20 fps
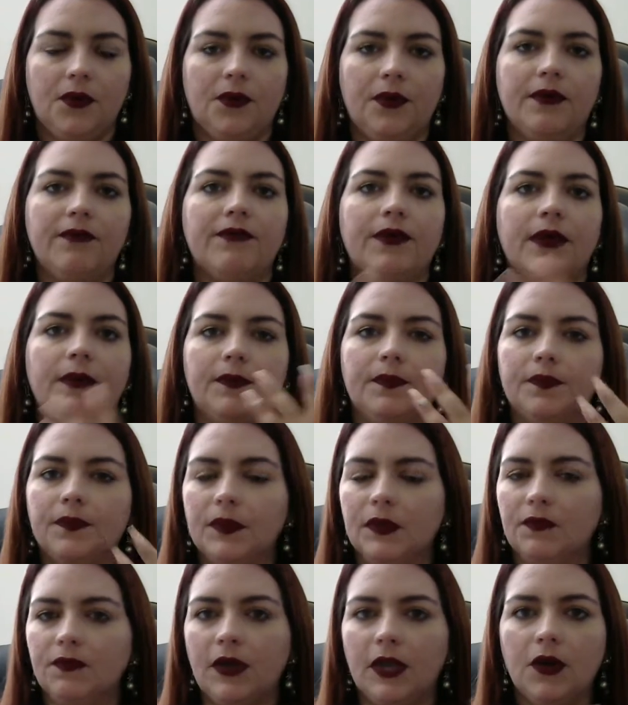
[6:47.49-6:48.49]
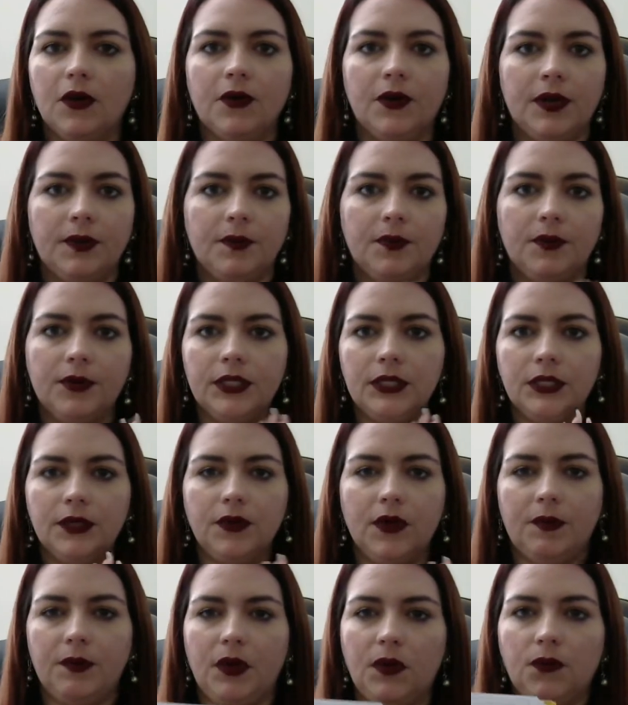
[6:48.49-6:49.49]
Or if I heard a preaching
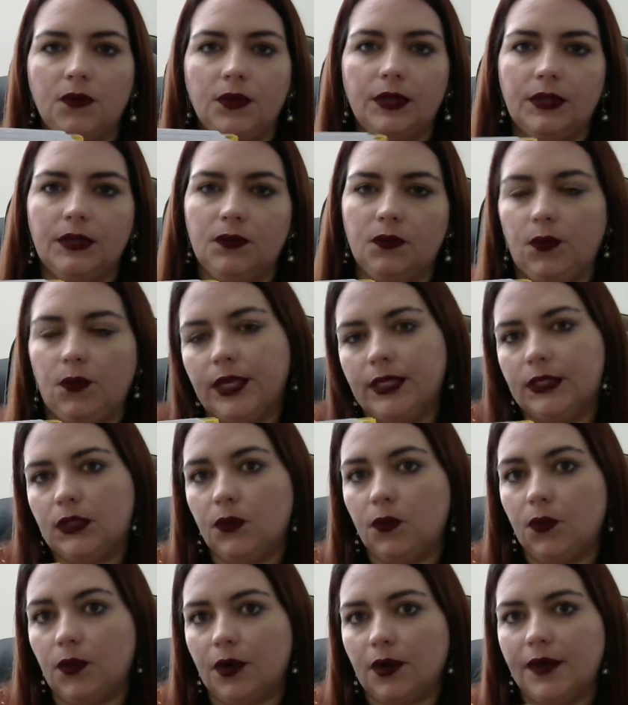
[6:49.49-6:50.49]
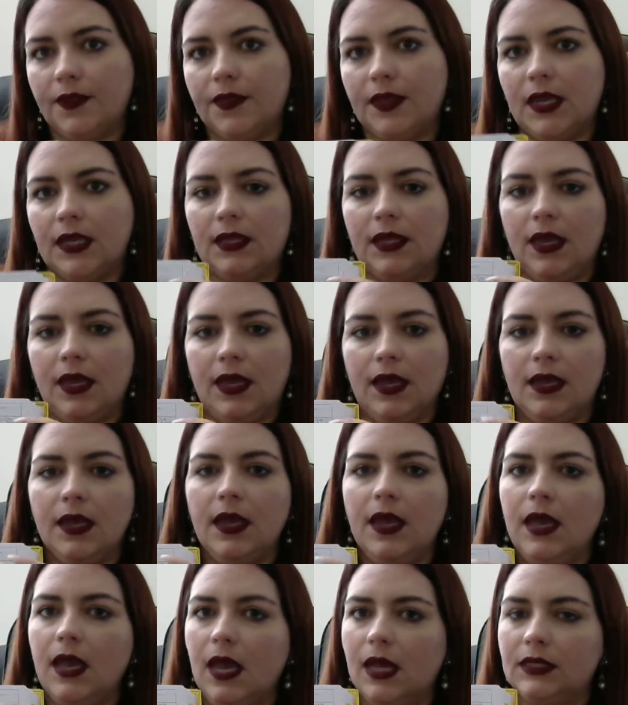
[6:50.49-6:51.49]
on my way to work on that day
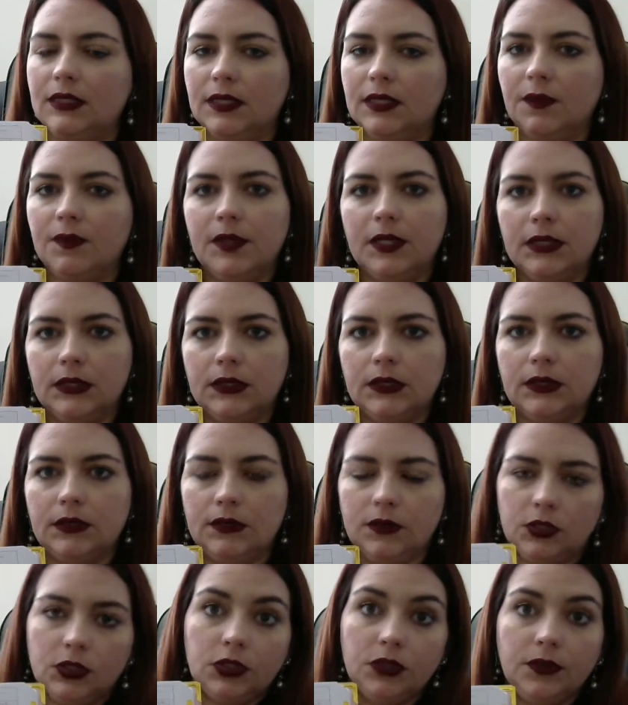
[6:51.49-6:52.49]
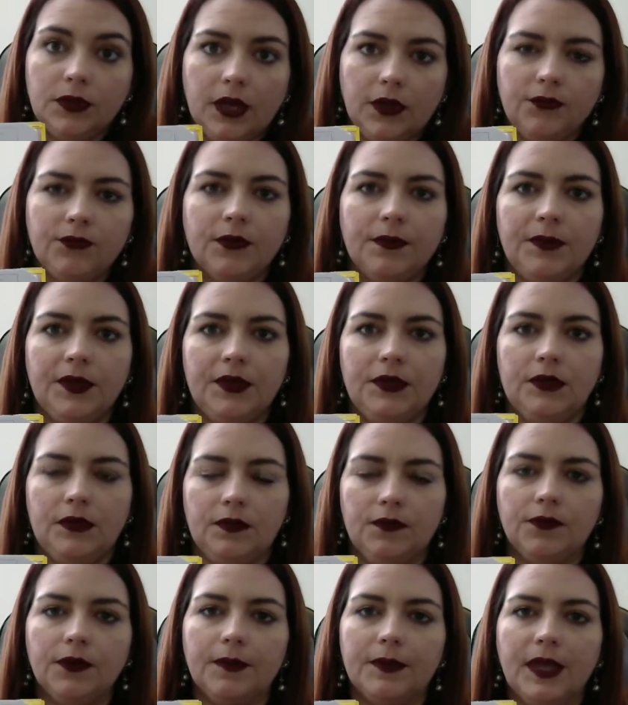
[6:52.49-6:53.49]
and something stood out for me
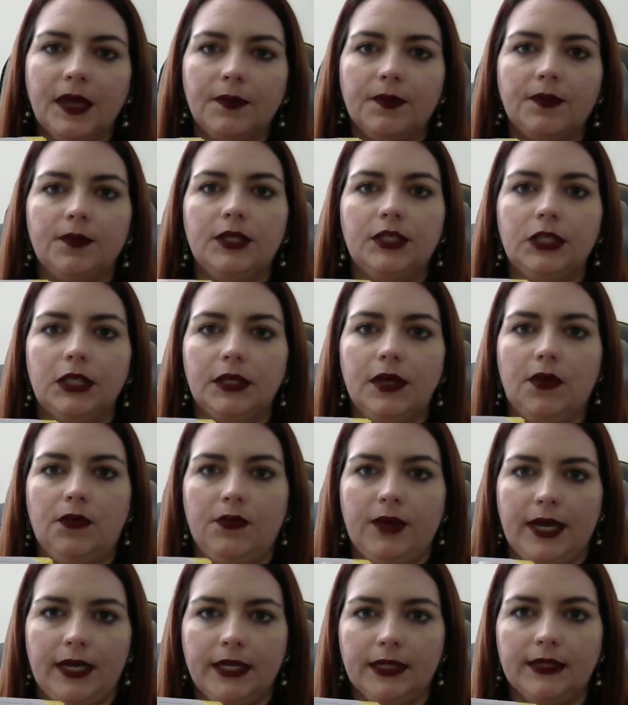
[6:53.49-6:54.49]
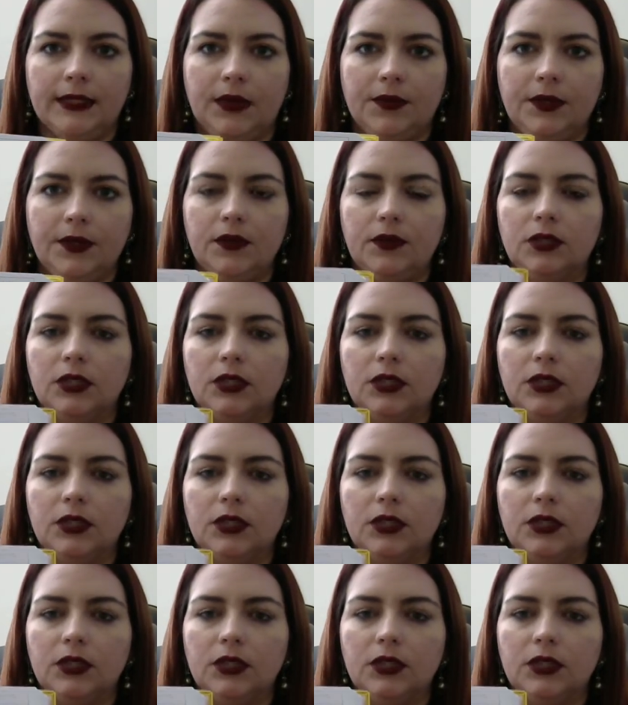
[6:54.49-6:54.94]
from that preaching, I'll write it down here.